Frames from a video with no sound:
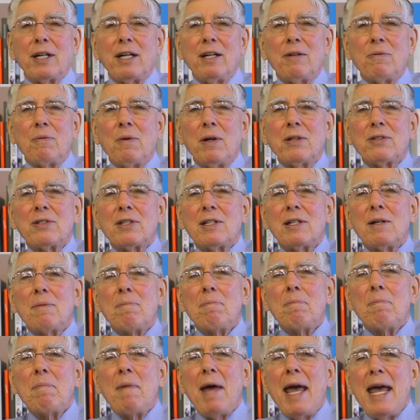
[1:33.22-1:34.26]
it was an
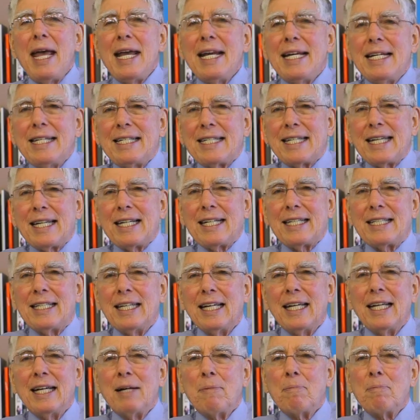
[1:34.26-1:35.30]
amazing
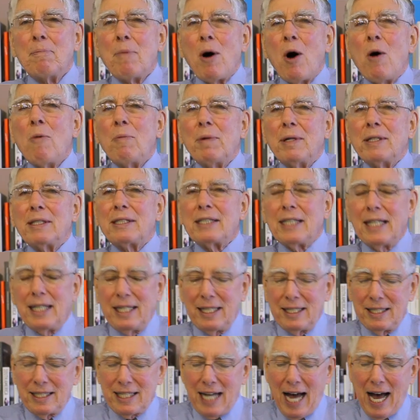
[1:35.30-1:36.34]
moment
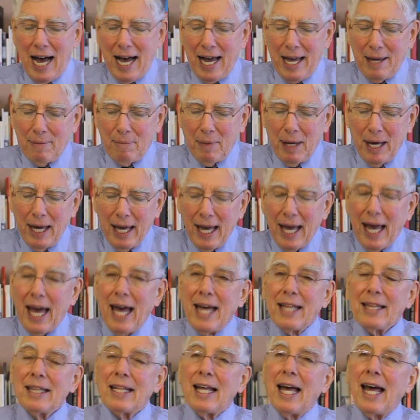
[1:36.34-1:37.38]
in time.
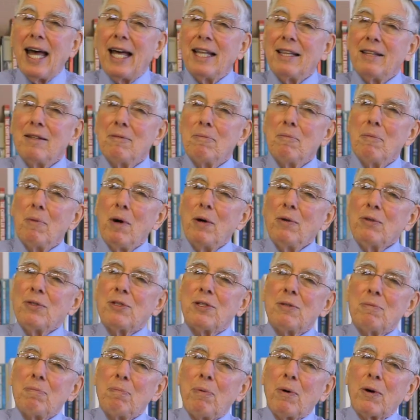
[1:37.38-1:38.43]
And the
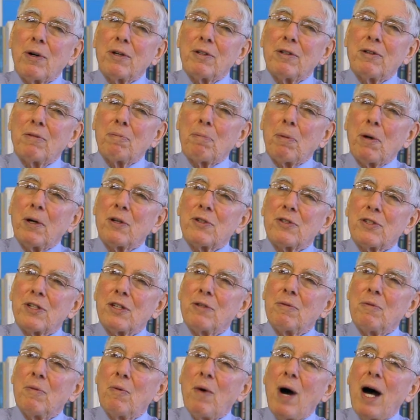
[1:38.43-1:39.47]
most important
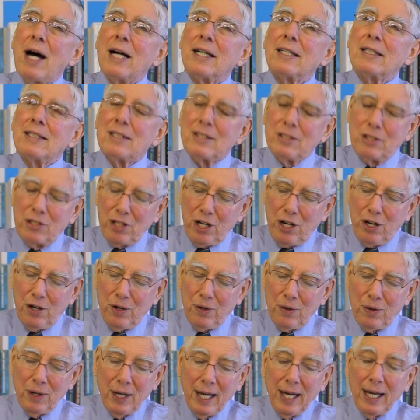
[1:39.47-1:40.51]
person was
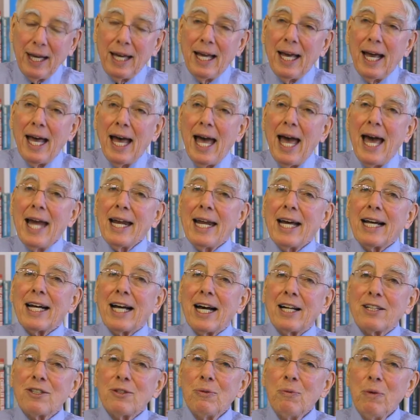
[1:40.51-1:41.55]
Jo, and I
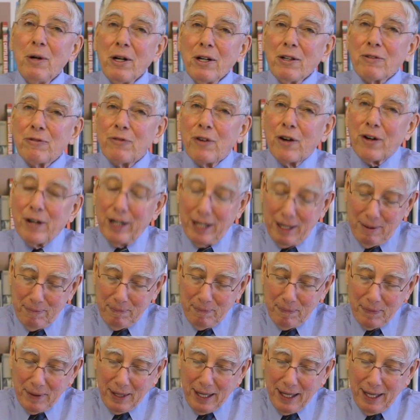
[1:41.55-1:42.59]
got to work for him.
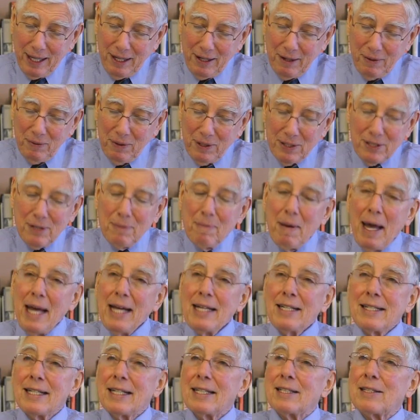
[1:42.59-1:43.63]
It was
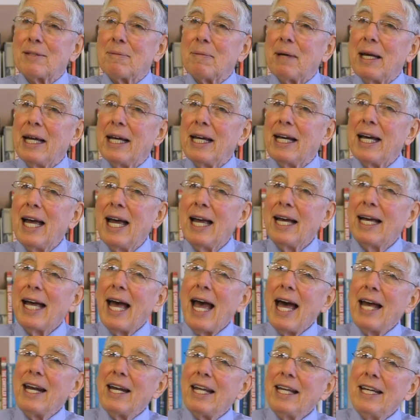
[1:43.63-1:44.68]
amazing to me,
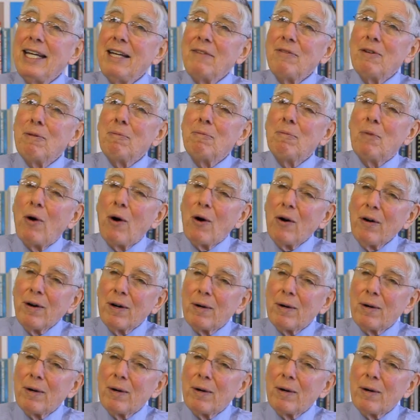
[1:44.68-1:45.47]
and even more